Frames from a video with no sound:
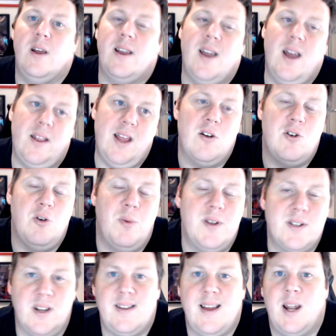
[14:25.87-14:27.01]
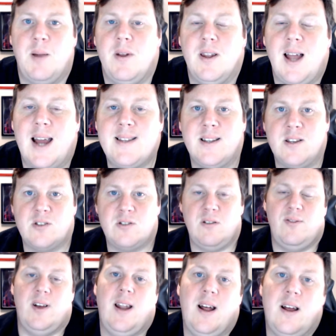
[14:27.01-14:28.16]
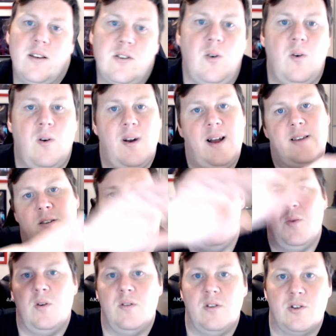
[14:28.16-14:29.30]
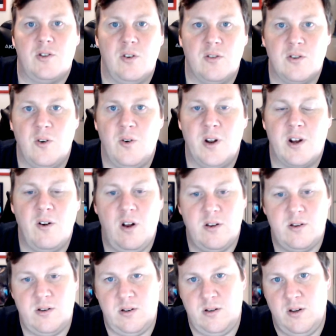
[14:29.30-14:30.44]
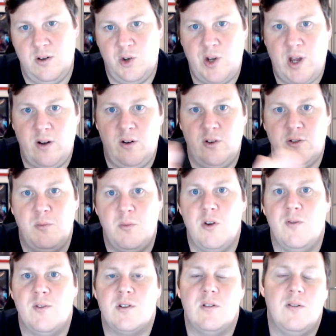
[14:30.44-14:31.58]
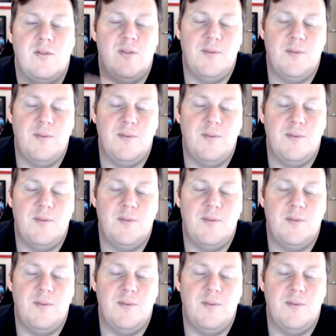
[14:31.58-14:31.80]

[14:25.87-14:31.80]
Again, that'll come into the dynamic lighting and stuff like that, so as the sun going across, the shadows will move and stuff.